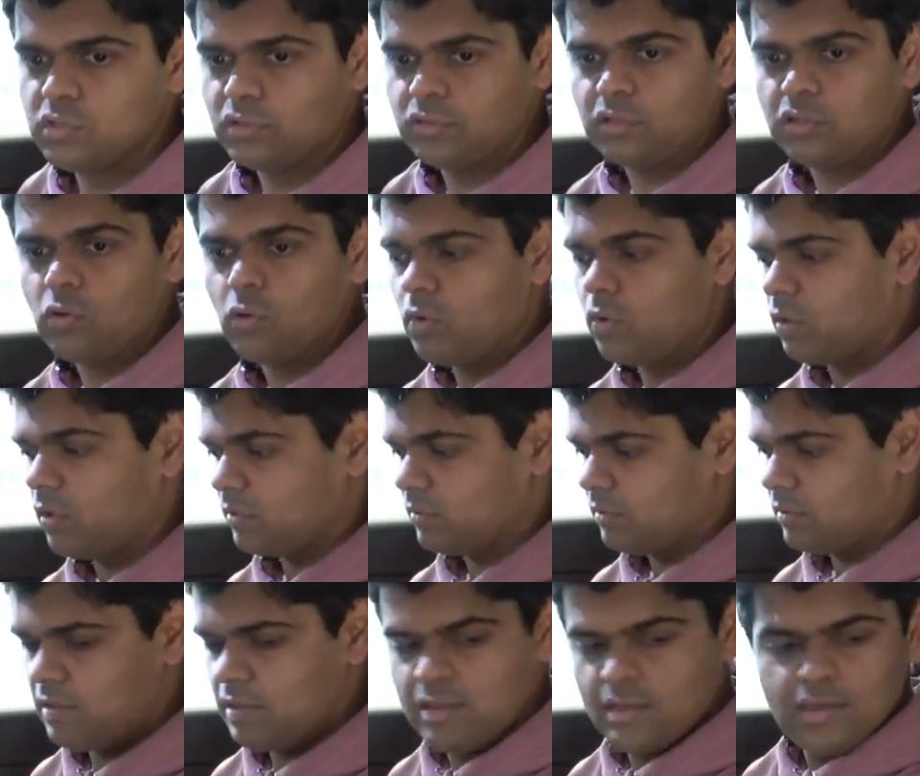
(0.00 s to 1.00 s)
nothing going on.
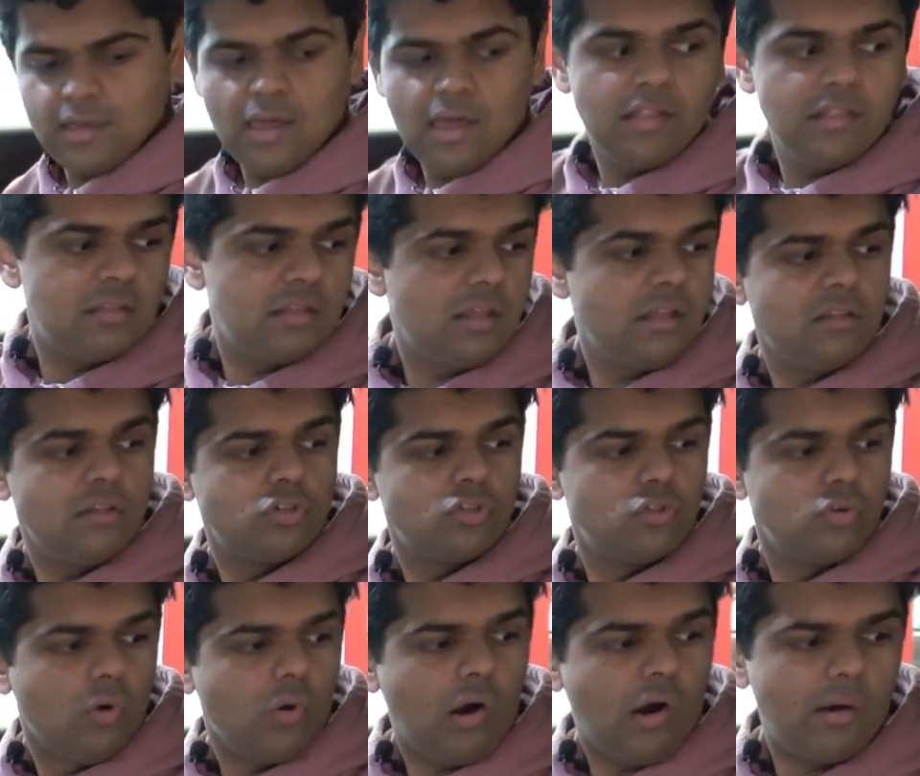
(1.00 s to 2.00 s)
And then there's
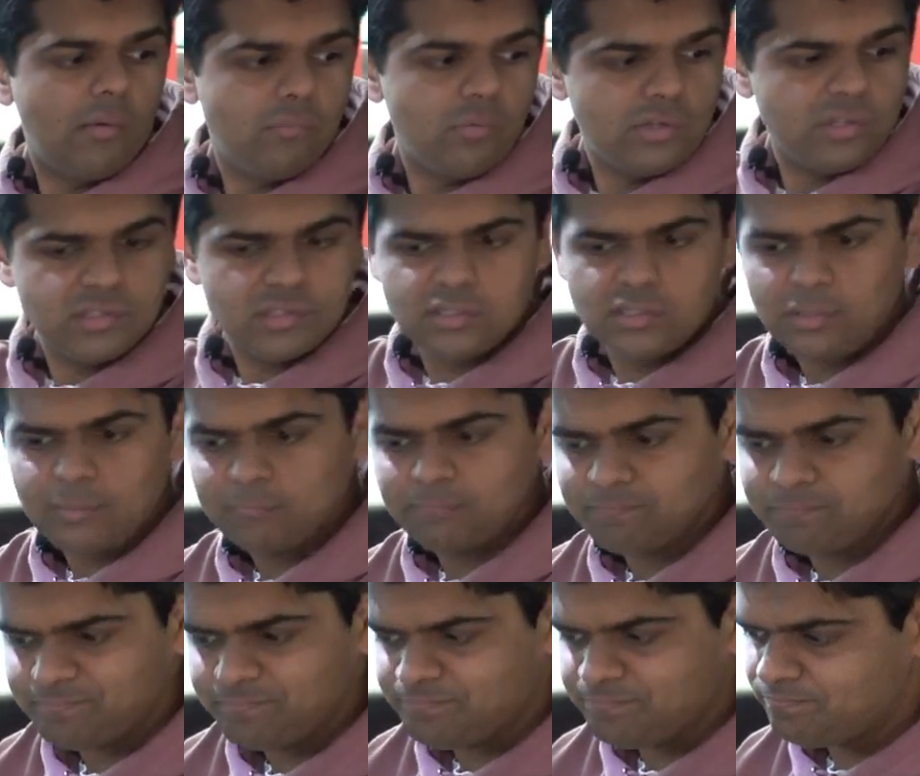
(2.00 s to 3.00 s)
no armrest.
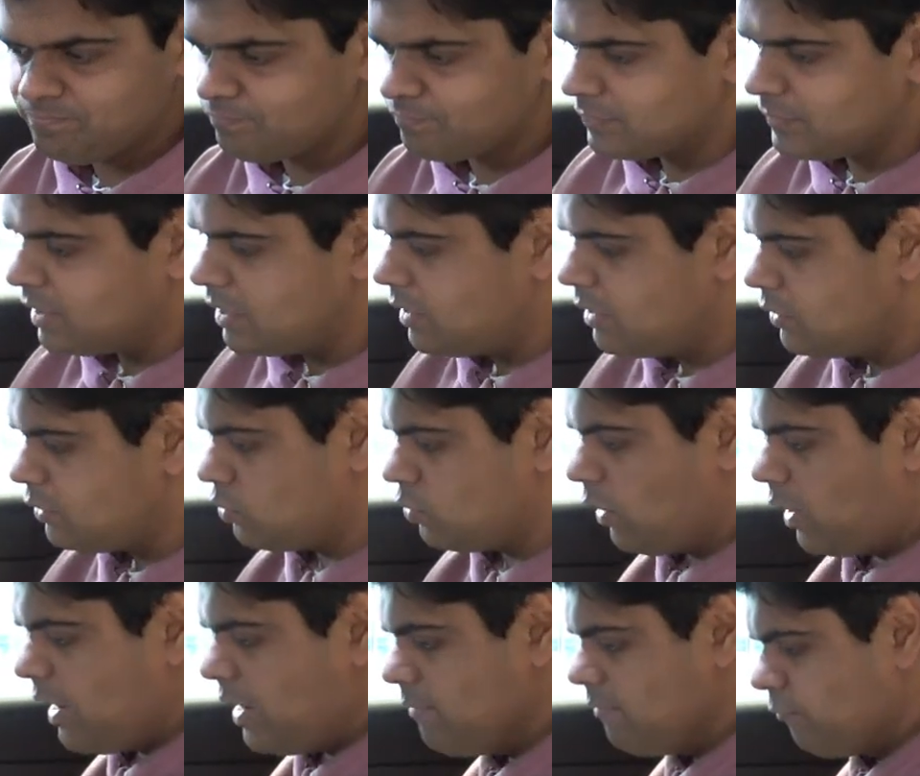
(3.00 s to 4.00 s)
So
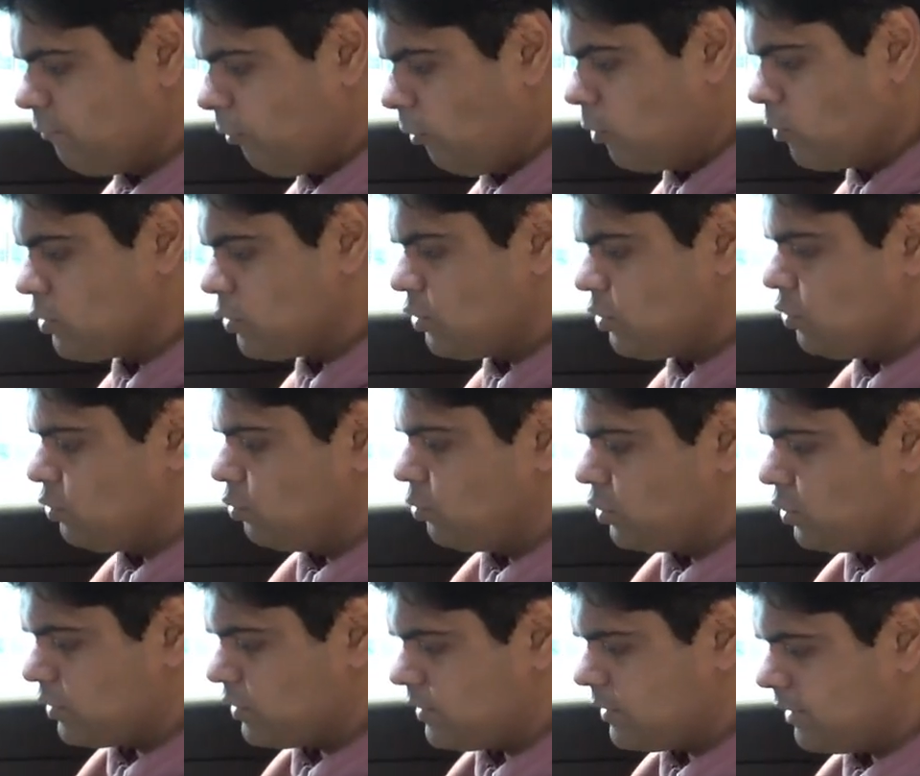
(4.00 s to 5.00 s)
I'm forced to
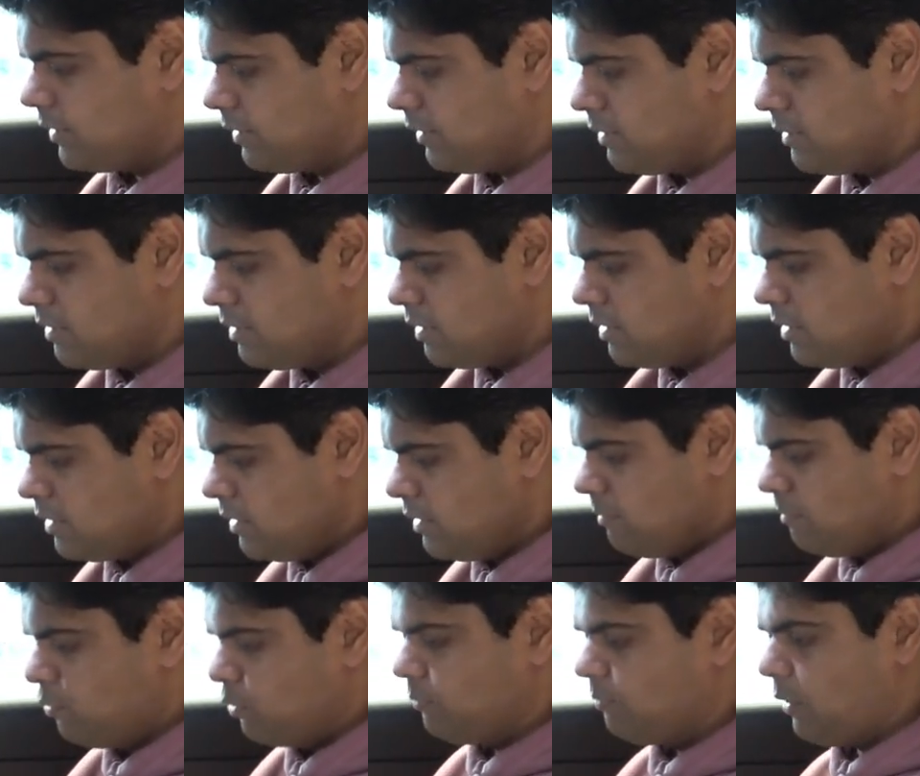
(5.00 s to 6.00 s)
just
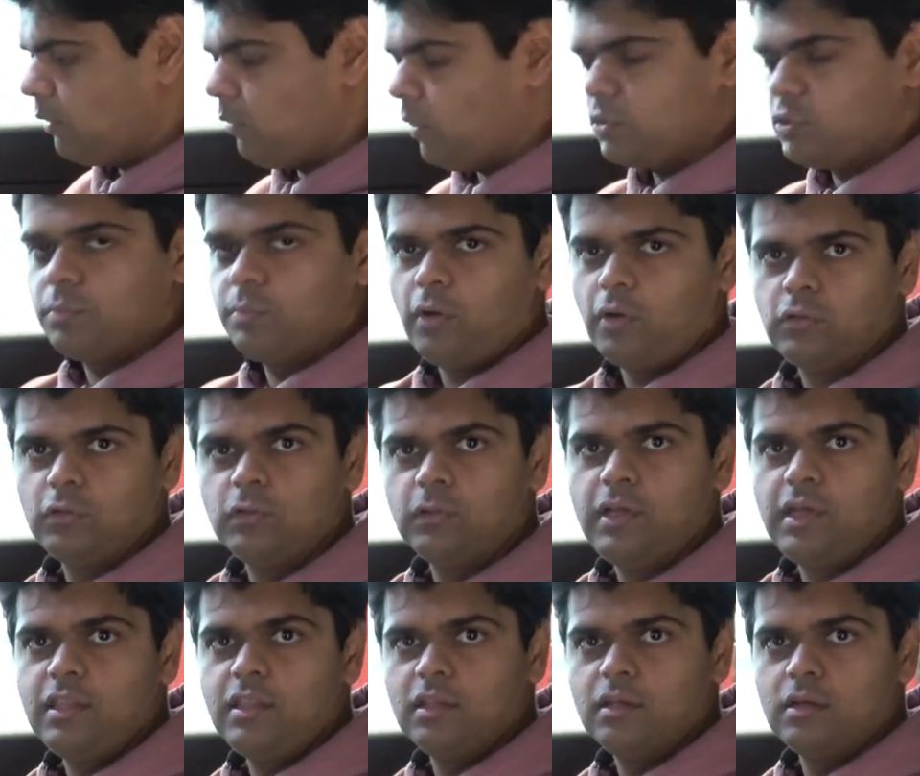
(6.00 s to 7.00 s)
put my water bottle
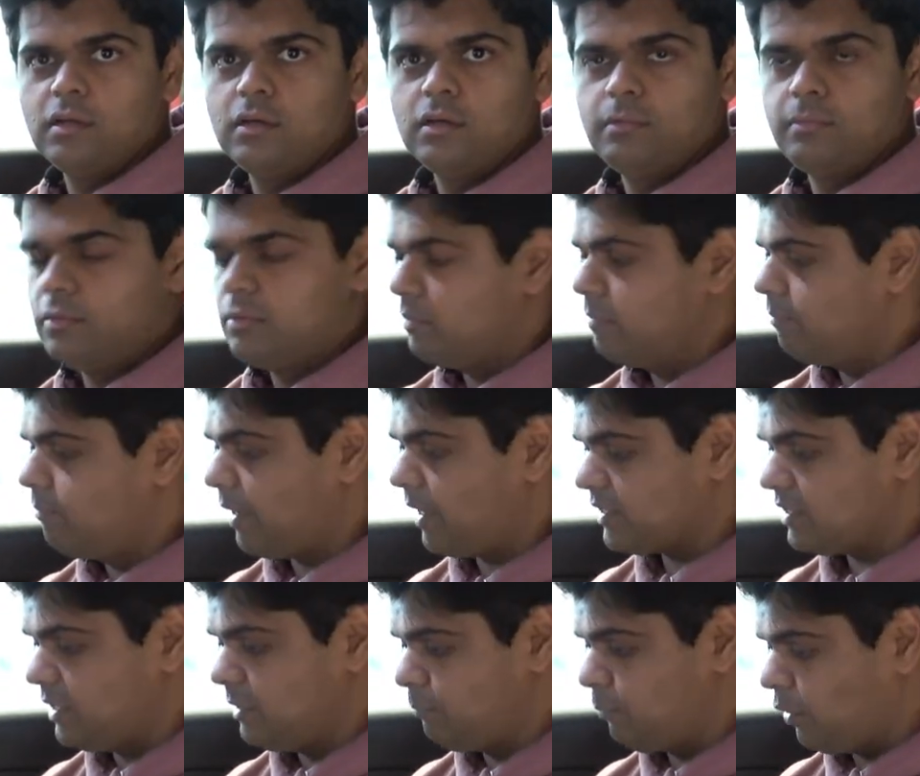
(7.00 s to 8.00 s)
in the back
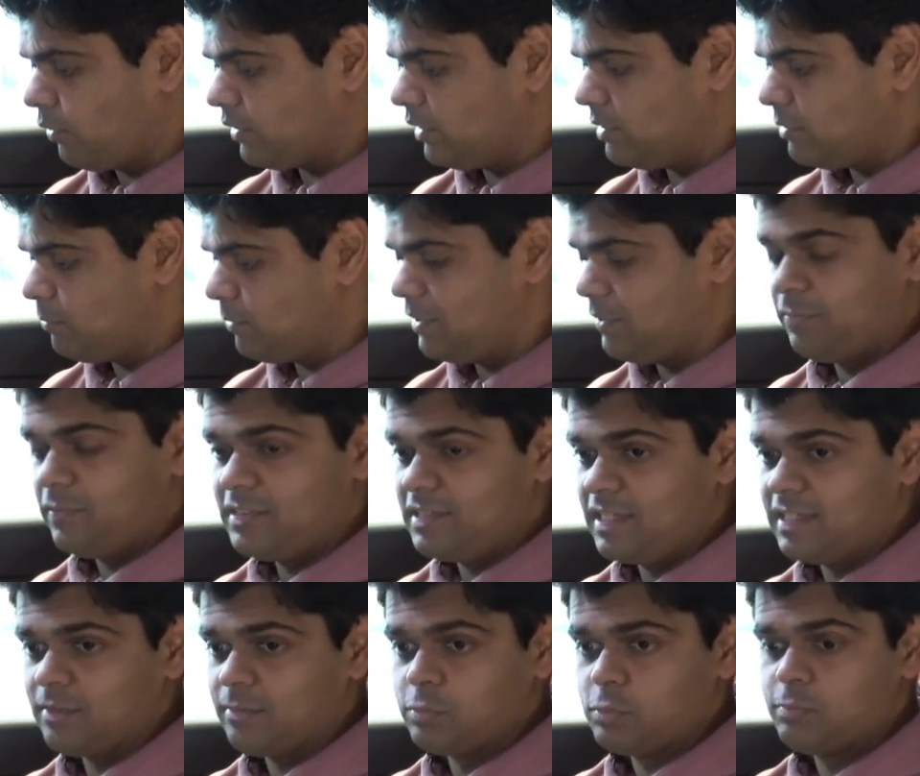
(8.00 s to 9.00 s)
seat pocket, but if it
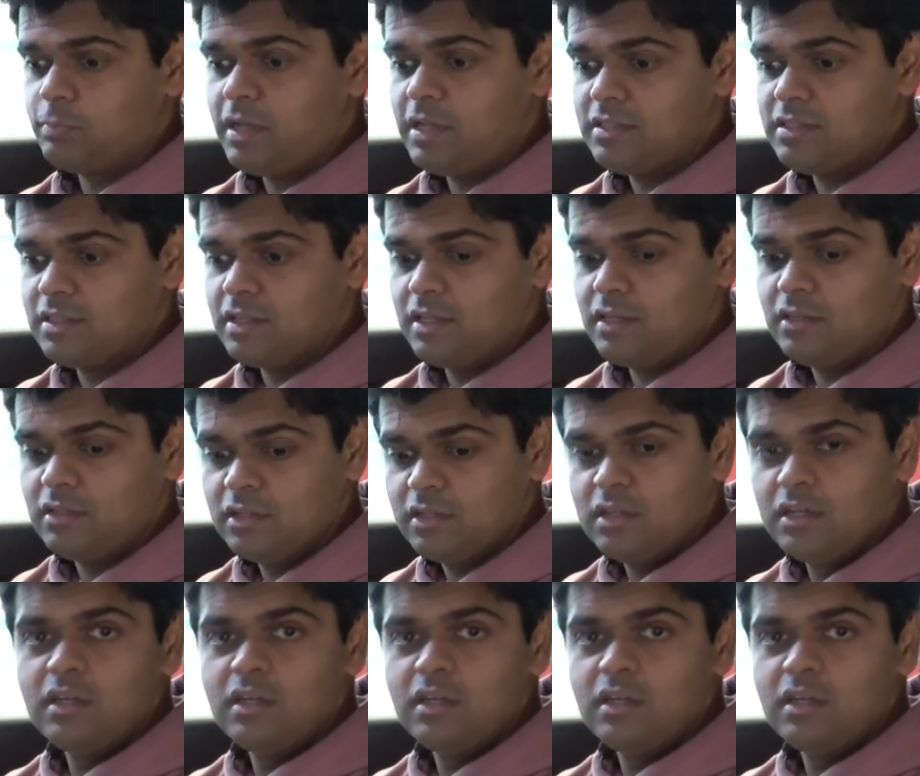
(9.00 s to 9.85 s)
takes up space, then